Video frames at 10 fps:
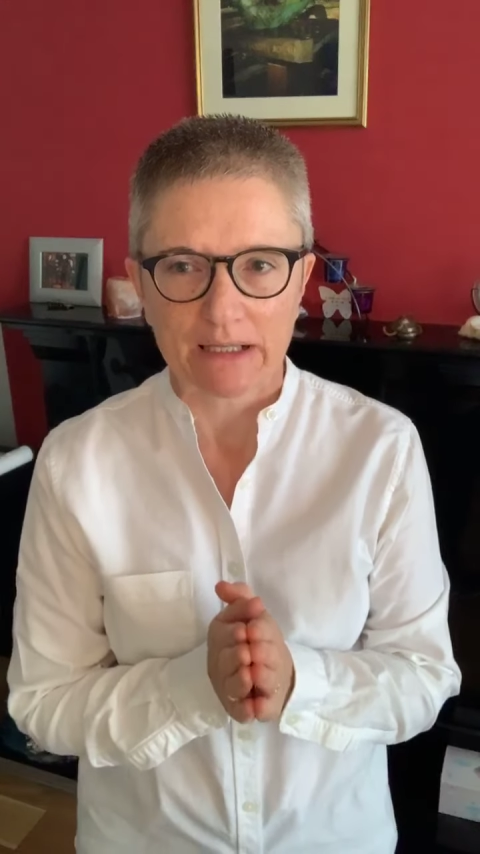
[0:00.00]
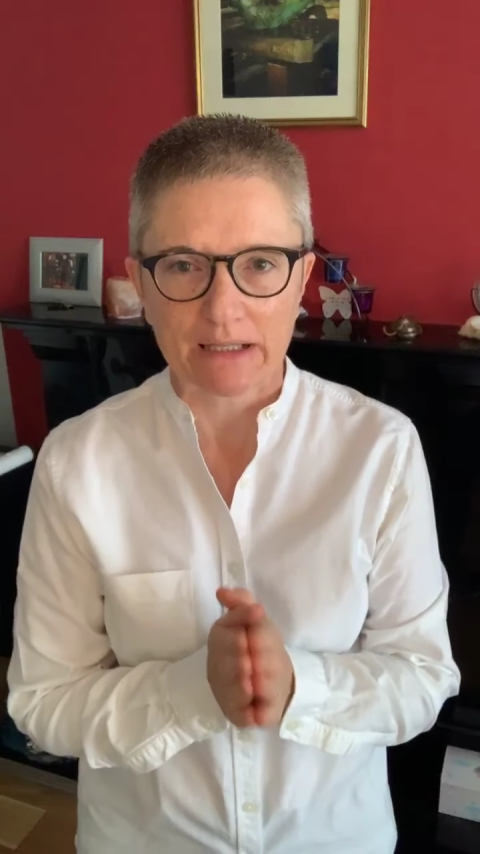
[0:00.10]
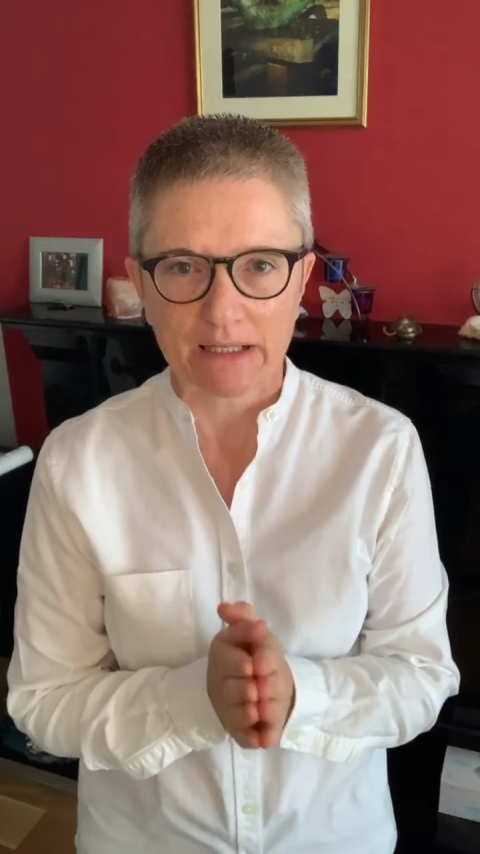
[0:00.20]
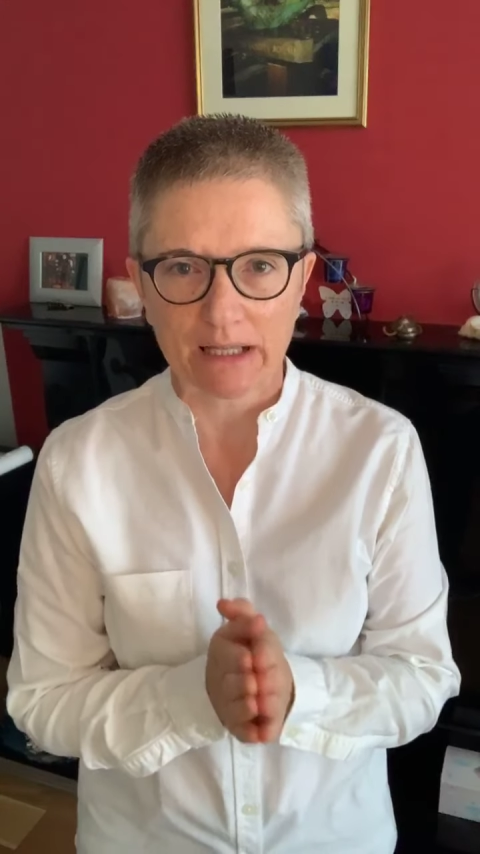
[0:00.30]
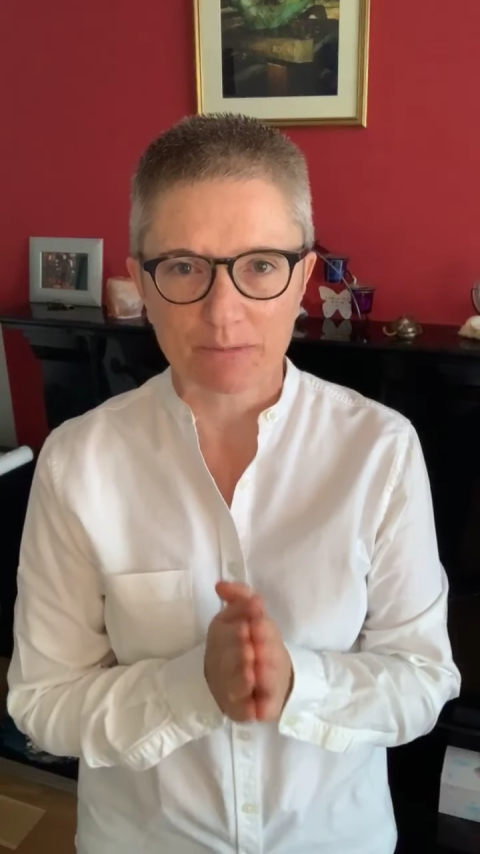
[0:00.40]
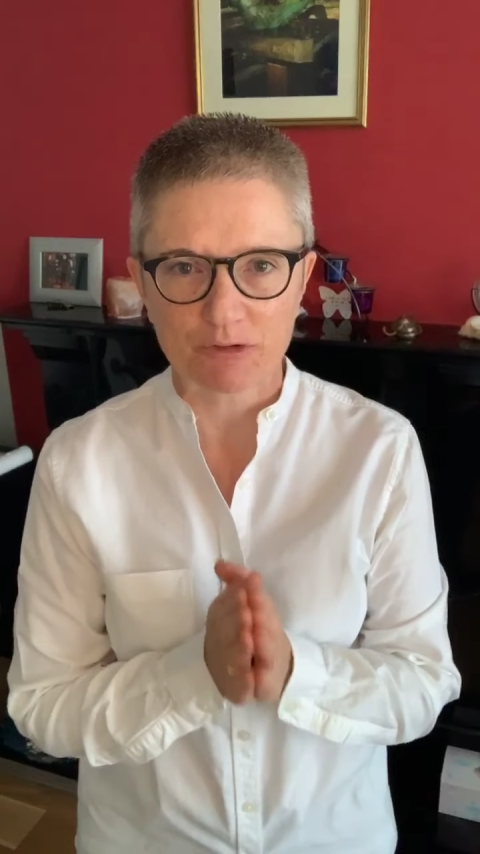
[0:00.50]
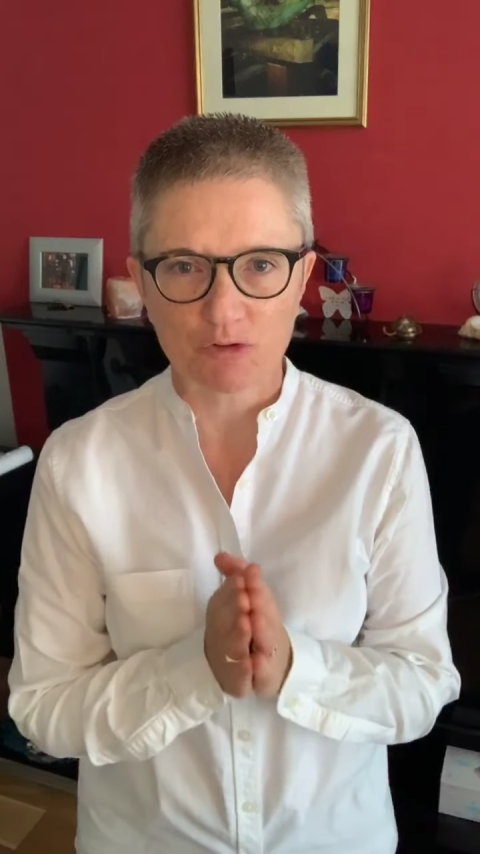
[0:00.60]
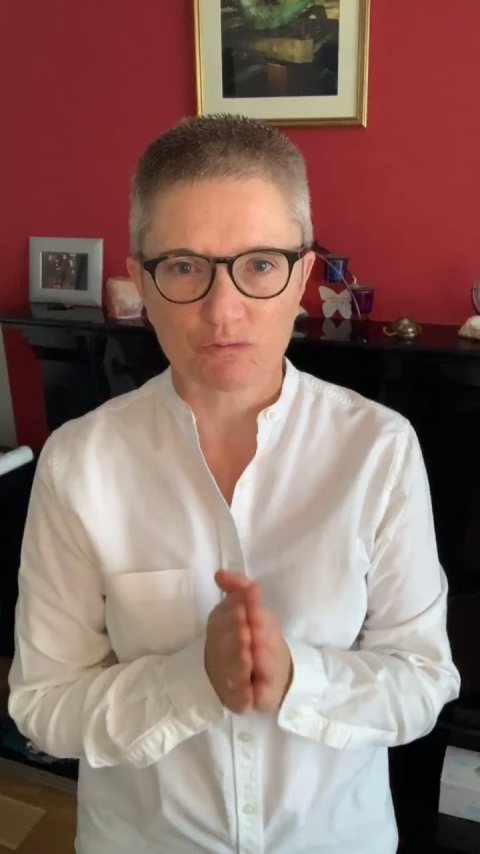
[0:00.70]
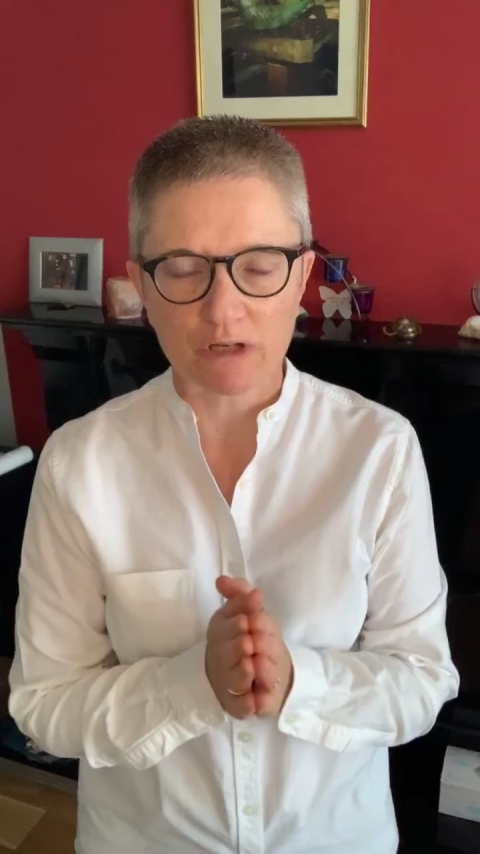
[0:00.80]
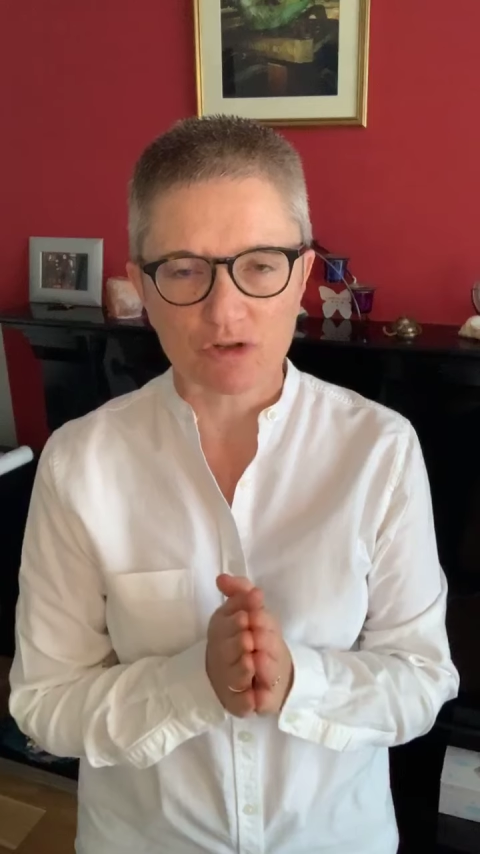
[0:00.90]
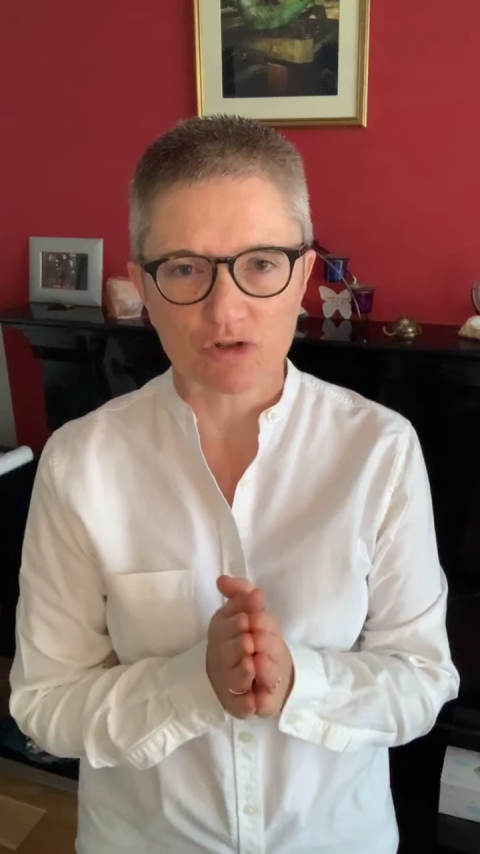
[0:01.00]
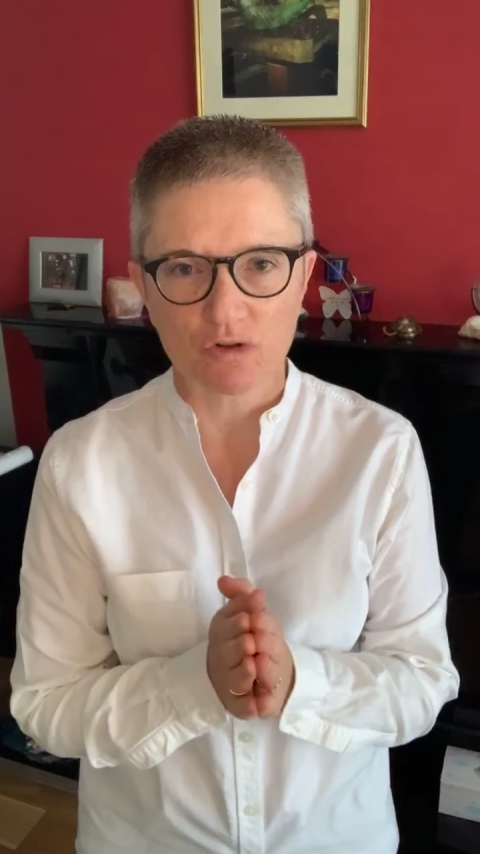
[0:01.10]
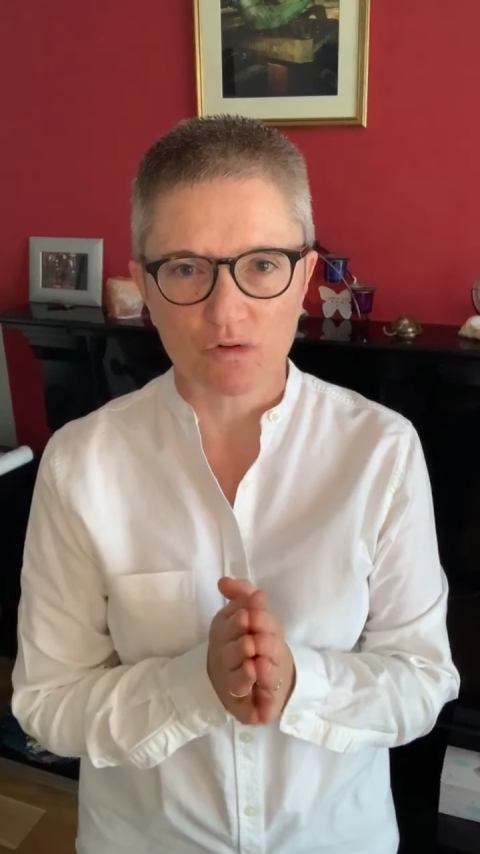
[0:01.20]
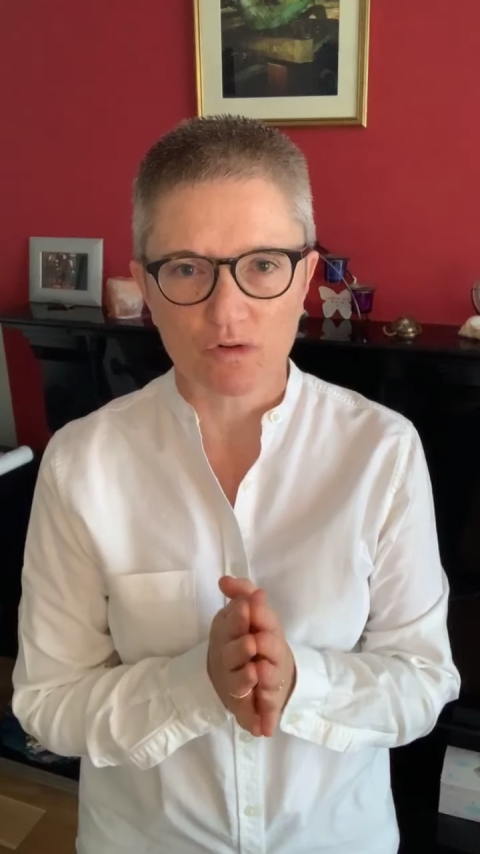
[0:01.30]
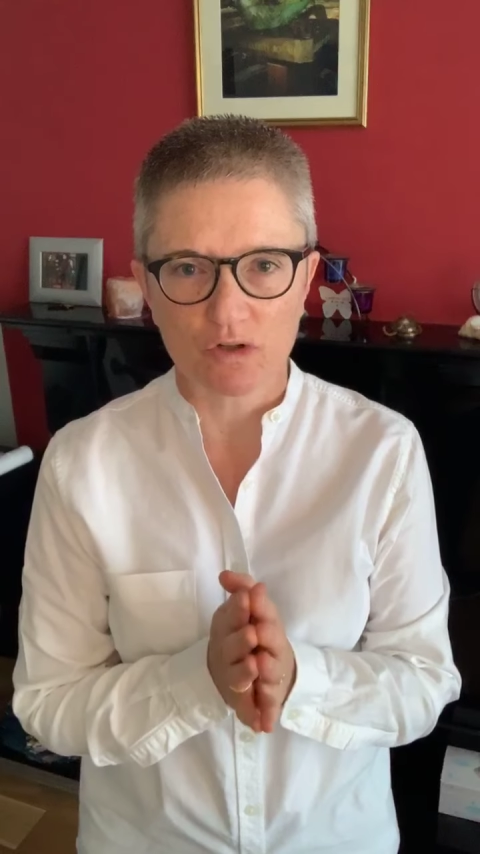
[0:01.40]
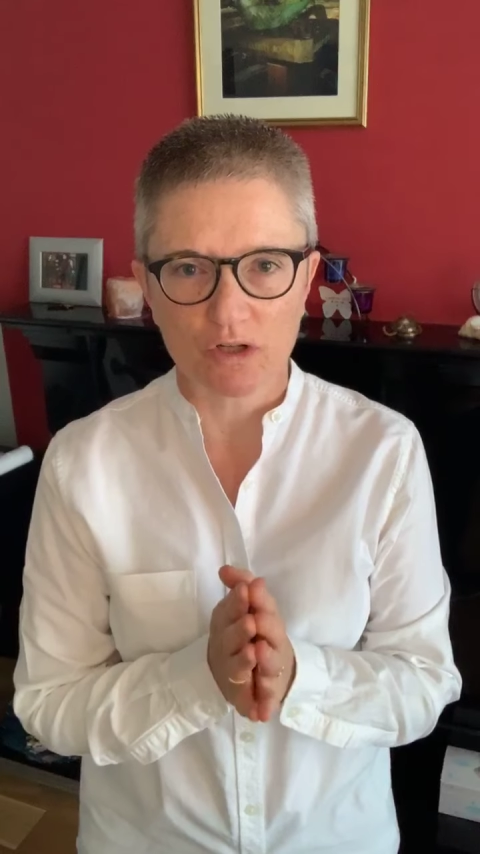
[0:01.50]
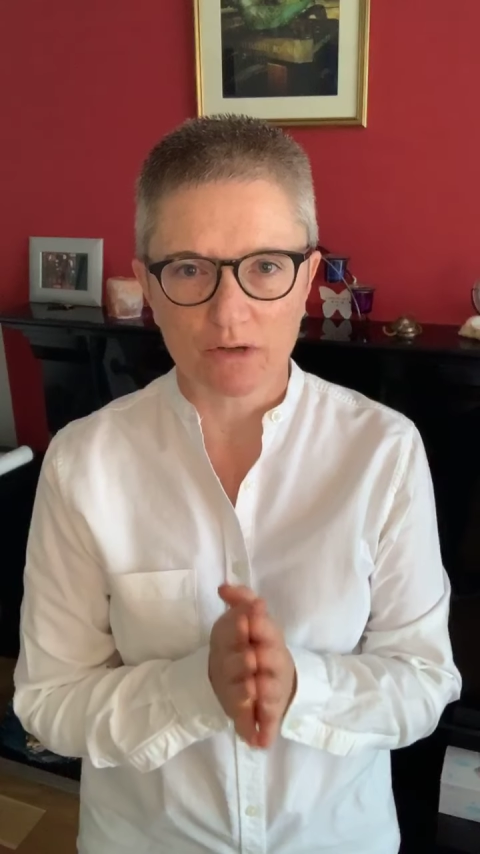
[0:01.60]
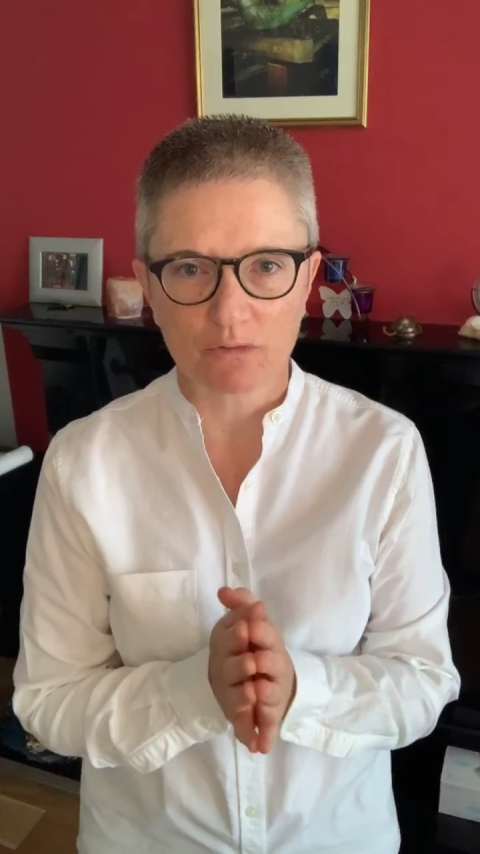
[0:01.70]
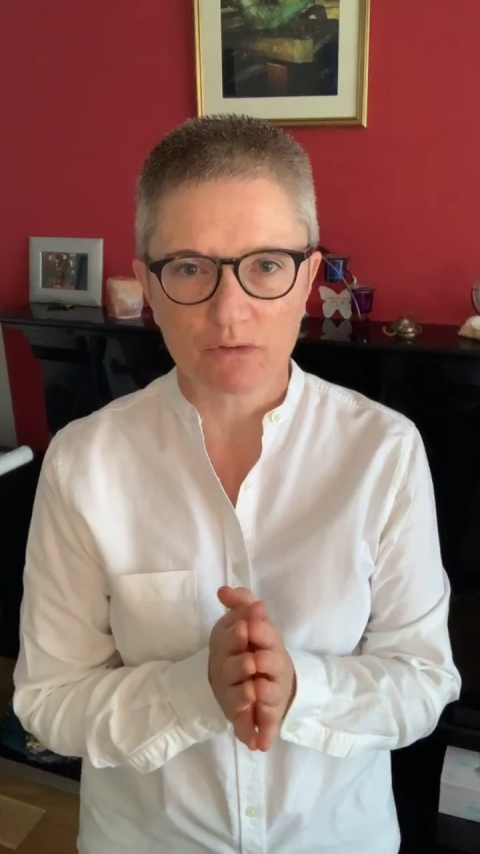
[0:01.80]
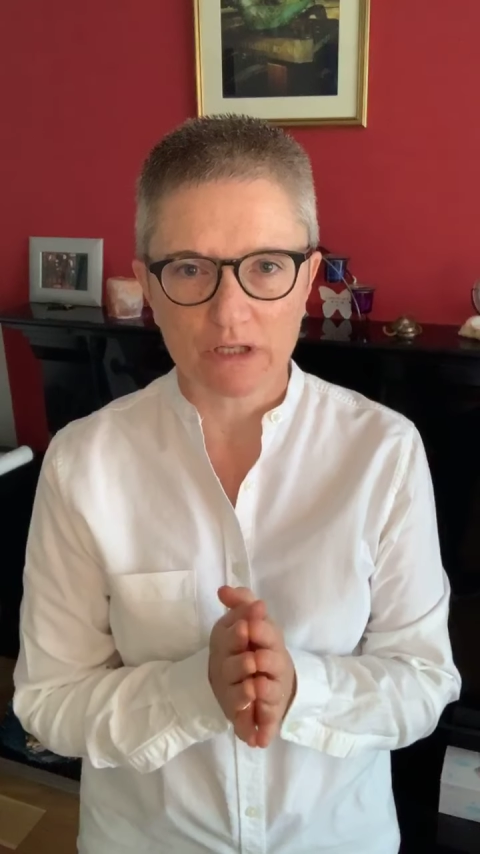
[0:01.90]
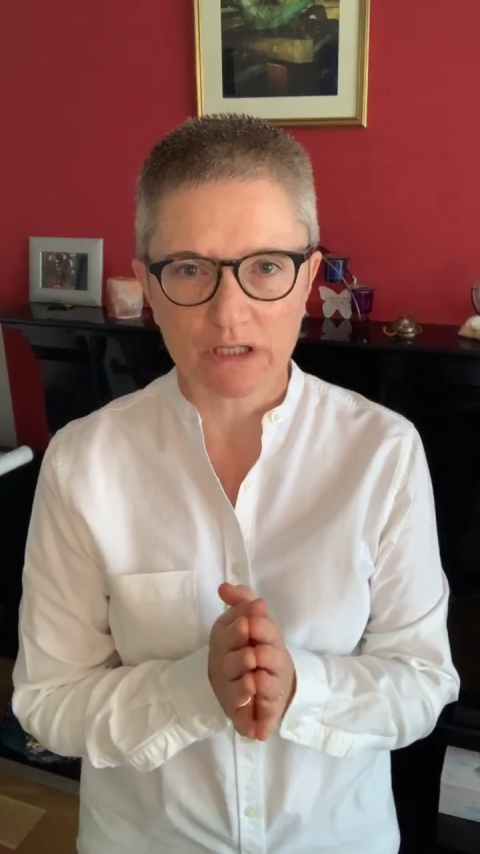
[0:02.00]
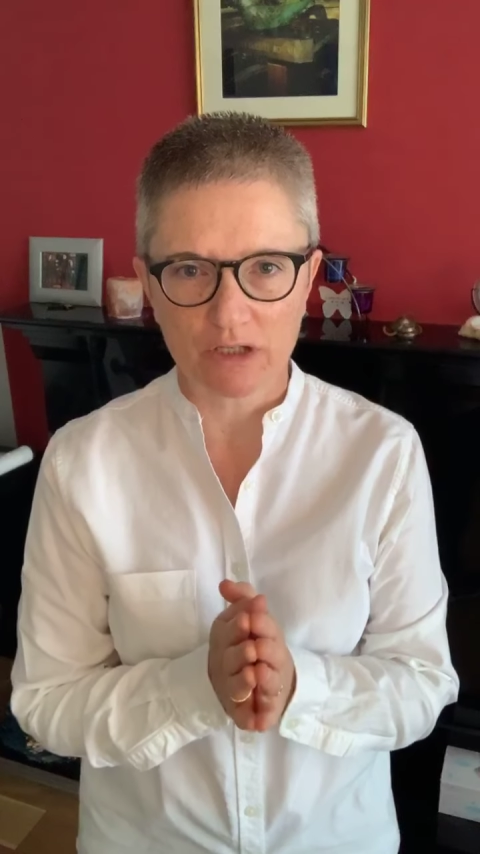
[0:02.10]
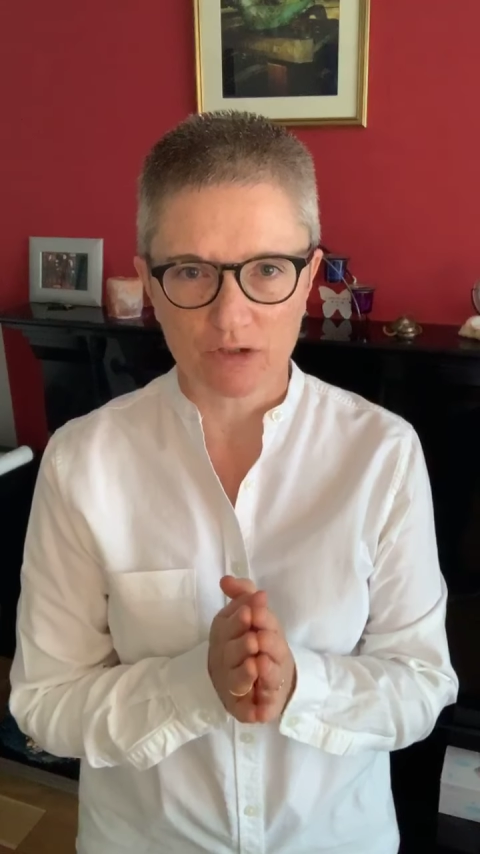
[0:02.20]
that helps to retune not only